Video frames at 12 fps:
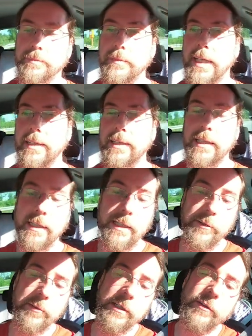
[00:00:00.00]
and then
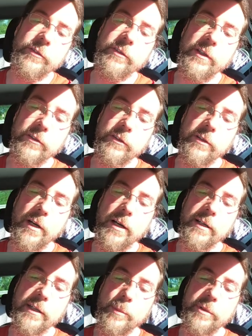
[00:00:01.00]
here you have since
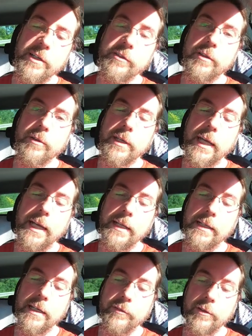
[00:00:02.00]
start, I press OK,
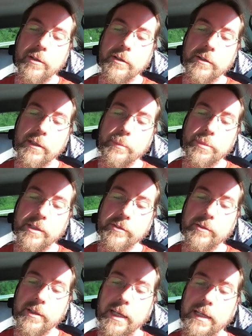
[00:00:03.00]
then I have long term, press
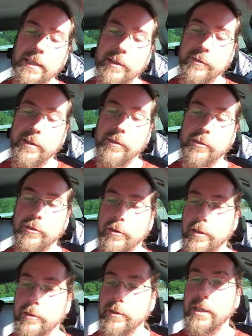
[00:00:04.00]
OK, and I have since
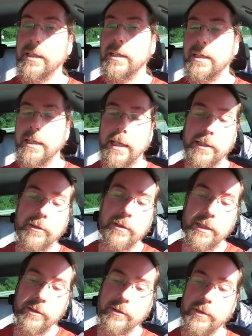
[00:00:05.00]
charging. And you
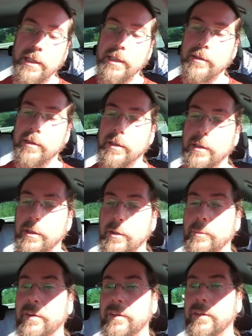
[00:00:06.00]
can do that
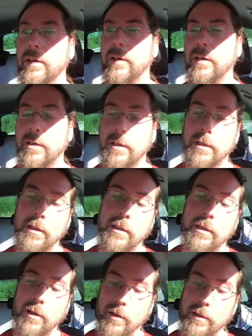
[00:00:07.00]
with
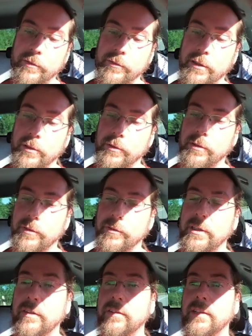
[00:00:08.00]
all of those. You have
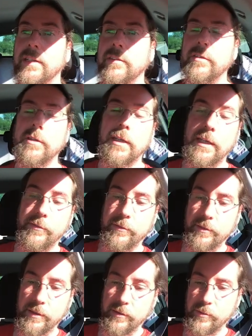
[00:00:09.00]
distance,
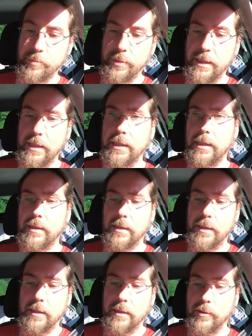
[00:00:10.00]
average speed,
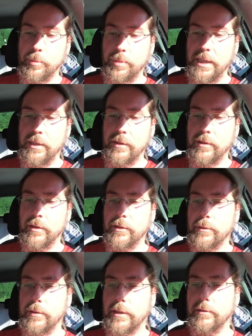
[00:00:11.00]
the speed you're
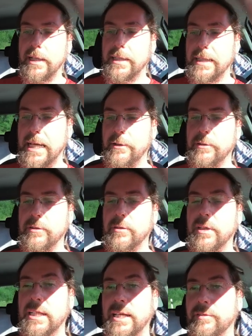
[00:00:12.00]
doing right now, so you
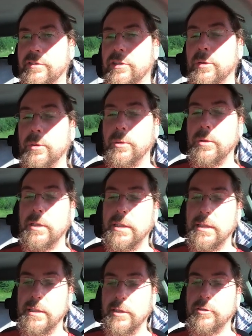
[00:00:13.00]
can have 2
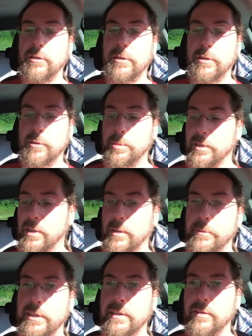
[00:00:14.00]
digital
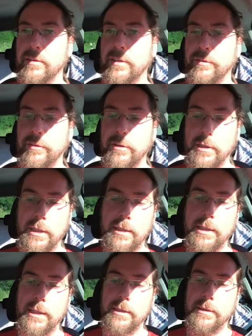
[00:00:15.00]
speedometers if you need
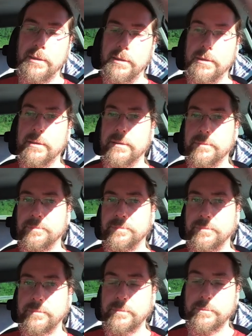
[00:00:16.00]
that.
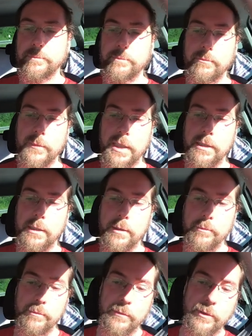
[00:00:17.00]

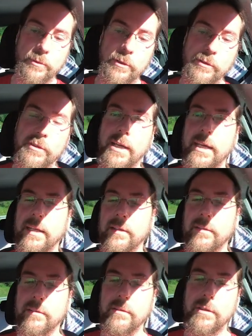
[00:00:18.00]
Road
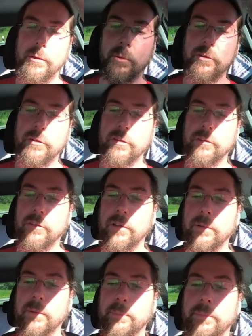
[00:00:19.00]
sign, it will just
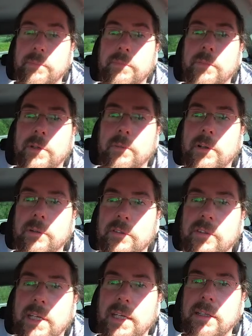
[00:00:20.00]
show the road
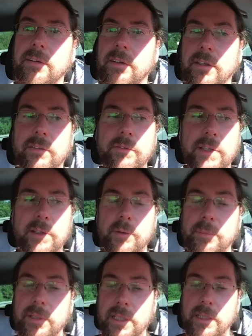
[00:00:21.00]
sign very
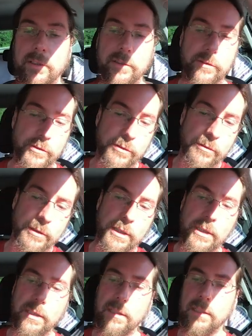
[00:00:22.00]
big in your
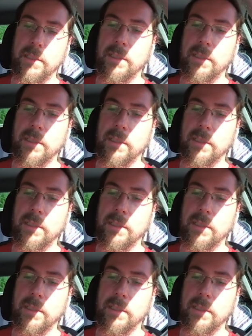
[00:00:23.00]
screen.